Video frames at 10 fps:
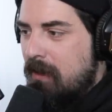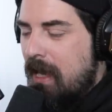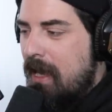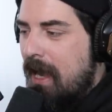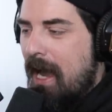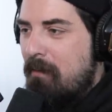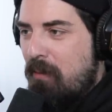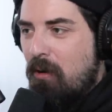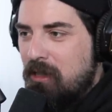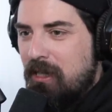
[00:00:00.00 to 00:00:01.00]
they had
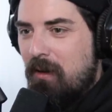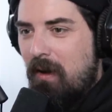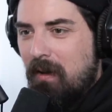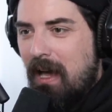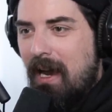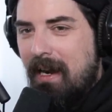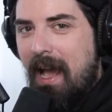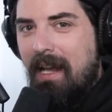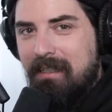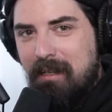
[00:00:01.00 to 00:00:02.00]
posted online
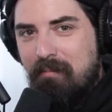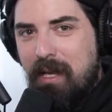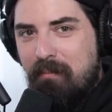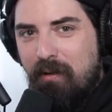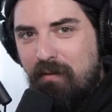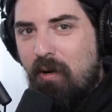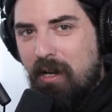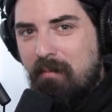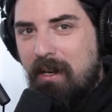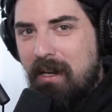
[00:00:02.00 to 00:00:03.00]
asking people for
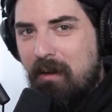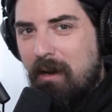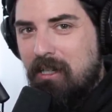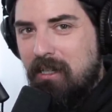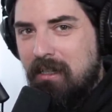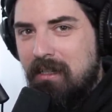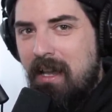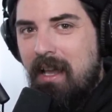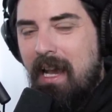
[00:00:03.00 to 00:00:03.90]
community questions,